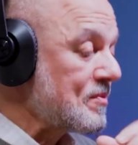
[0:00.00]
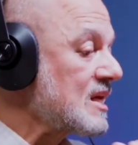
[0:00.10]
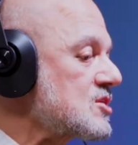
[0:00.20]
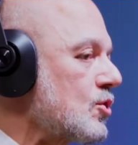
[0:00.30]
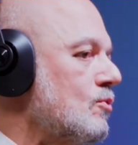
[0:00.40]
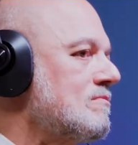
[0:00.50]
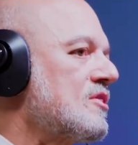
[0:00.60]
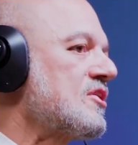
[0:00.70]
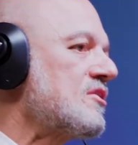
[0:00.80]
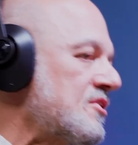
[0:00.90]
So
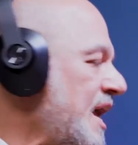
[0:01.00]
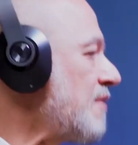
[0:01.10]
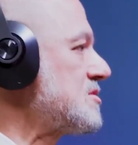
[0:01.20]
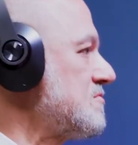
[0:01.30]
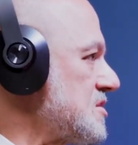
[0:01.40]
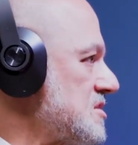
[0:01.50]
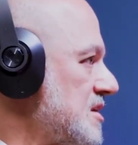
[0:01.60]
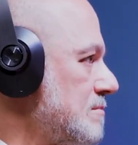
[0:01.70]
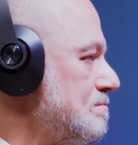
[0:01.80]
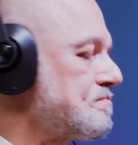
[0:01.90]
the narrative is the
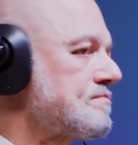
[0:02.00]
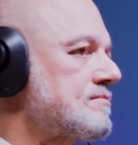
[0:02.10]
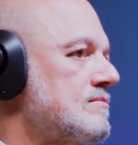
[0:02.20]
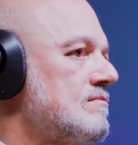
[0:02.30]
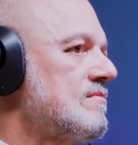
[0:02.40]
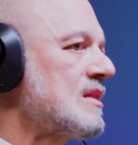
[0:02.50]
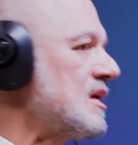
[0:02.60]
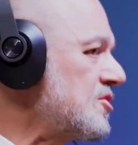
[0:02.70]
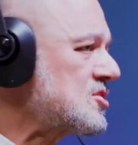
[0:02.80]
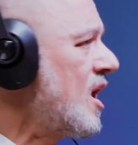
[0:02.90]
same.
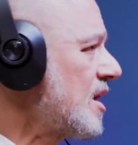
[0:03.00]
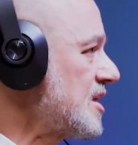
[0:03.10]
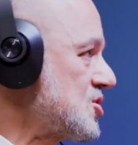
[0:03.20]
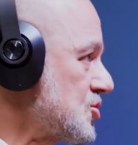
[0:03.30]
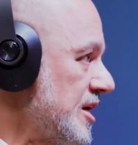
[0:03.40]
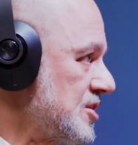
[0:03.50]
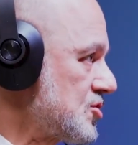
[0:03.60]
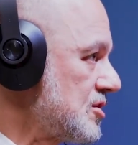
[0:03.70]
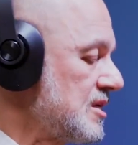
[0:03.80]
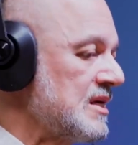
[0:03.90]
The targets
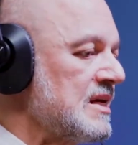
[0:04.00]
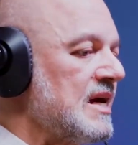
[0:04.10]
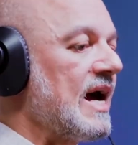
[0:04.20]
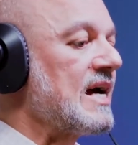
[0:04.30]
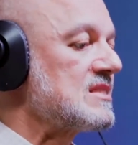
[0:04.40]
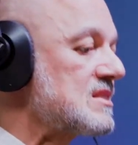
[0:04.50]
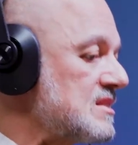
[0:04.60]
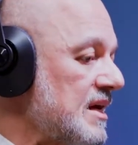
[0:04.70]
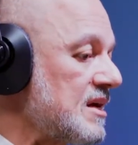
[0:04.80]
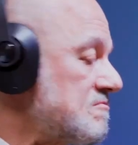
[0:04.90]
change. And
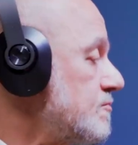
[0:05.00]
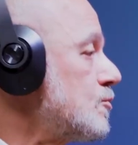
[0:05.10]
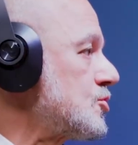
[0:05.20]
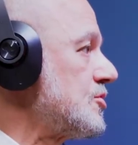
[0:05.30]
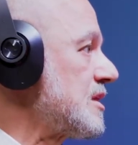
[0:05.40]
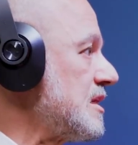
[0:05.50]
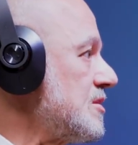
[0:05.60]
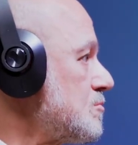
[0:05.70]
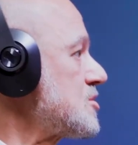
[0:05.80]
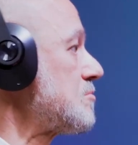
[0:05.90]
today, unfortunately,
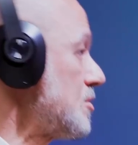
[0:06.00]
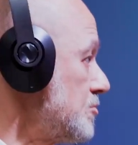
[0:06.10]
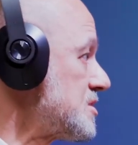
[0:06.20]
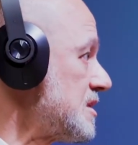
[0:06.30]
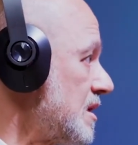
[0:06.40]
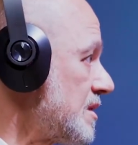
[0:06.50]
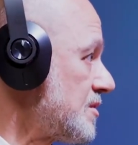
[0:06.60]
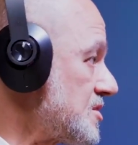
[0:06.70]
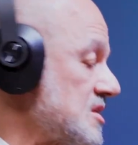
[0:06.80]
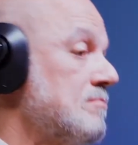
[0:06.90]
the Muslim community are
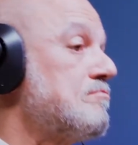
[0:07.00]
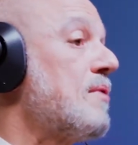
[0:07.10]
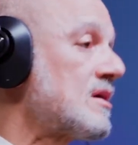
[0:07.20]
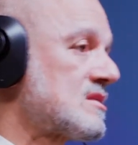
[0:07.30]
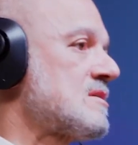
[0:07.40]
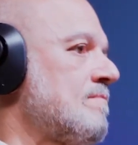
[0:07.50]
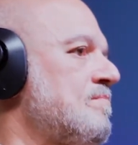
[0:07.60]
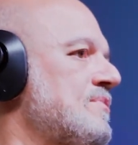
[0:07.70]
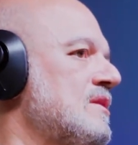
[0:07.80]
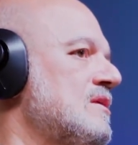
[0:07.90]
the same. But
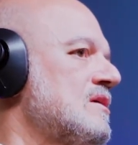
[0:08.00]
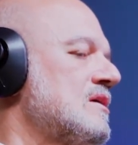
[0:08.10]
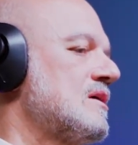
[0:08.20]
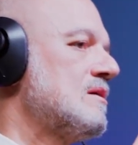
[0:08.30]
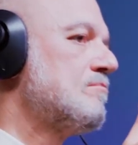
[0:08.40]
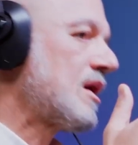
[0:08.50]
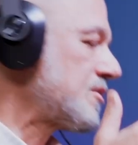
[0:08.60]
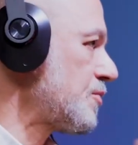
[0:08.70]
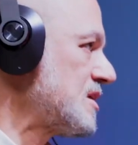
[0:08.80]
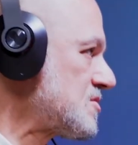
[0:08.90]
by the
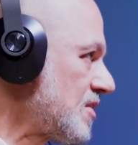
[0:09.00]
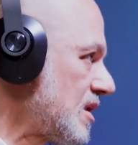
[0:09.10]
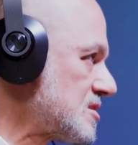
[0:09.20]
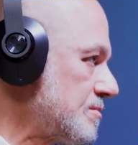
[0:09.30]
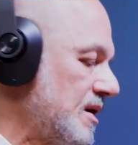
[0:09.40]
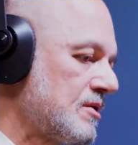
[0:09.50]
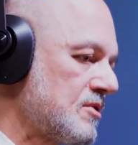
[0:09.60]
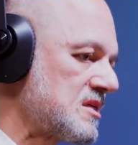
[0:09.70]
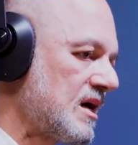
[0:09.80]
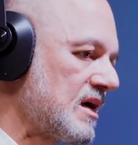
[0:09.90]
grace of Allah subhanahu wa
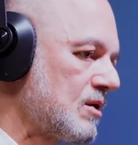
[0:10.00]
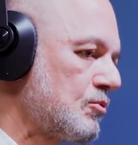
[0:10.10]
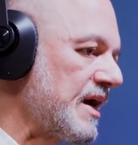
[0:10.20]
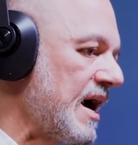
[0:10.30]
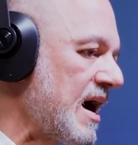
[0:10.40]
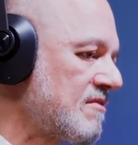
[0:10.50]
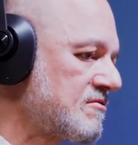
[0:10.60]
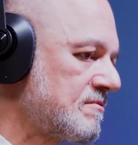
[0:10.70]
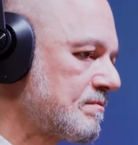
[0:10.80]
ta'ala, we have